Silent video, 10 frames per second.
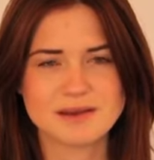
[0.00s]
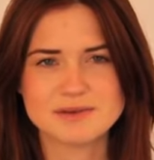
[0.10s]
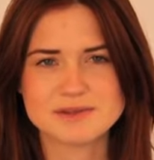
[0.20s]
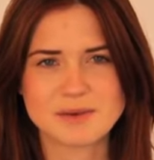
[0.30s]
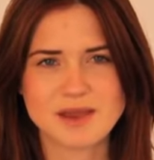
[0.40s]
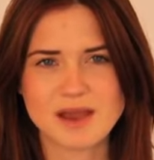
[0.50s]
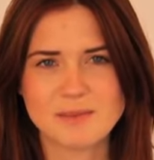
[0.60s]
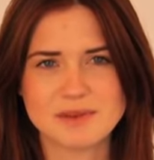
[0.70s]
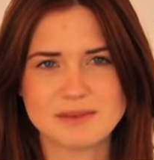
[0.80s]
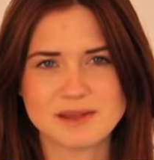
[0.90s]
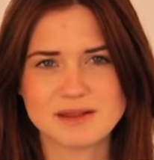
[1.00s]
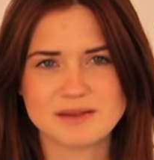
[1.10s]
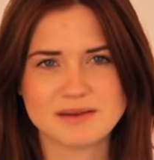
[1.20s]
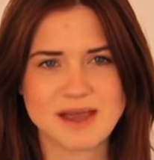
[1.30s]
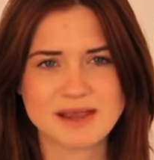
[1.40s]
I used to wake up in the middle
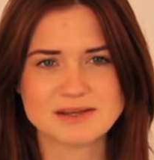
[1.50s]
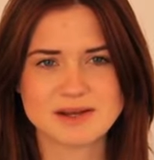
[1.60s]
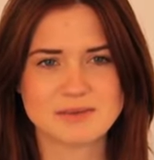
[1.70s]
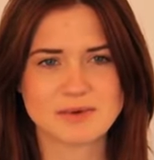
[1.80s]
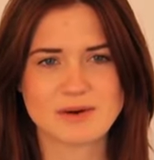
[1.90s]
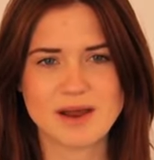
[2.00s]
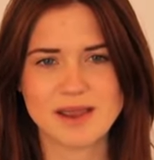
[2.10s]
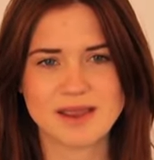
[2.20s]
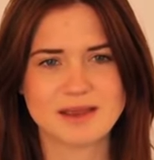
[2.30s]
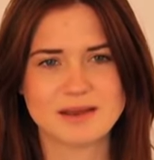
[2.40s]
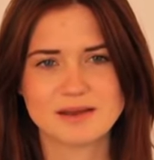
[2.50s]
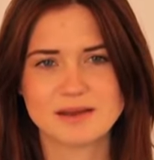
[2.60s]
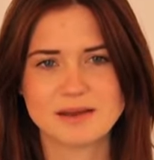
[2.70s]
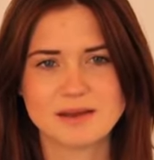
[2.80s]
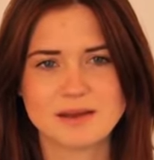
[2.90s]
of the night to hear him crying.
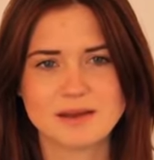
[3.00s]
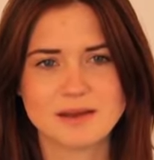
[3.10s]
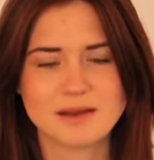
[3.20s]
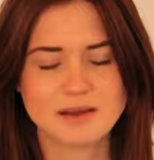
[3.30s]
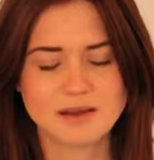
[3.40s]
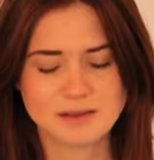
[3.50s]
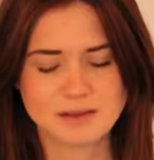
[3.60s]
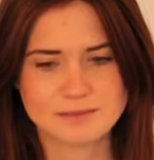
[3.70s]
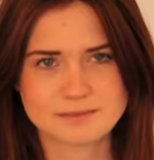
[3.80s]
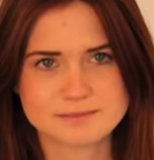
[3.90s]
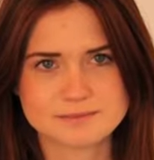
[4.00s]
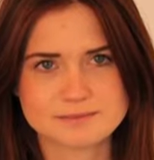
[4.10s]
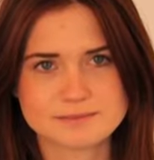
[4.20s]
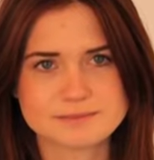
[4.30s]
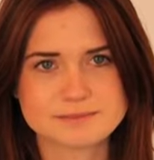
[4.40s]
Is that why you stayed with him?
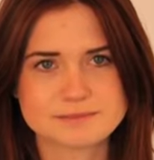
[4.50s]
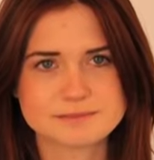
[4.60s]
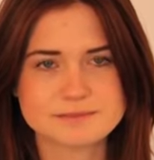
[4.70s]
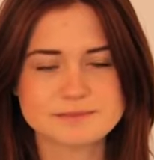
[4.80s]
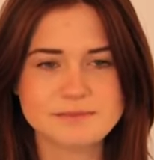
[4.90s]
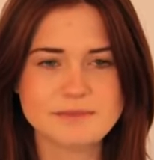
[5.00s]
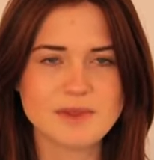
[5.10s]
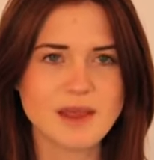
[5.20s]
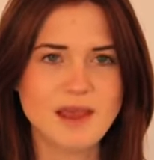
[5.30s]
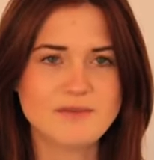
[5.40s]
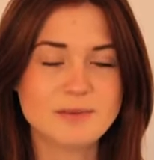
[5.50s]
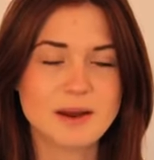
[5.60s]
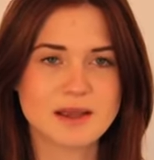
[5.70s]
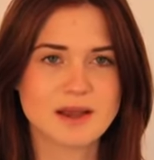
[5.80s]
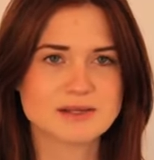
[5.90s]

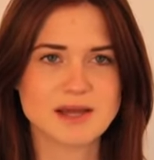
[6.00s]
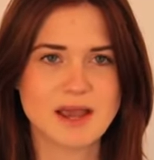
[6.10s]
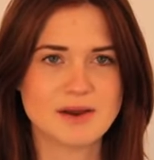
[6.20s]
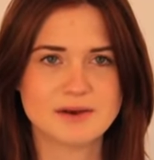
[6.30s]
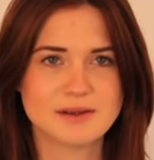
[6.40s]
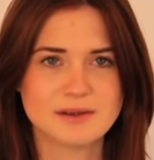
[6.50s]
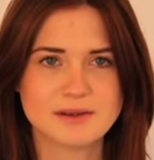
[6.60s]
Everybody got tired.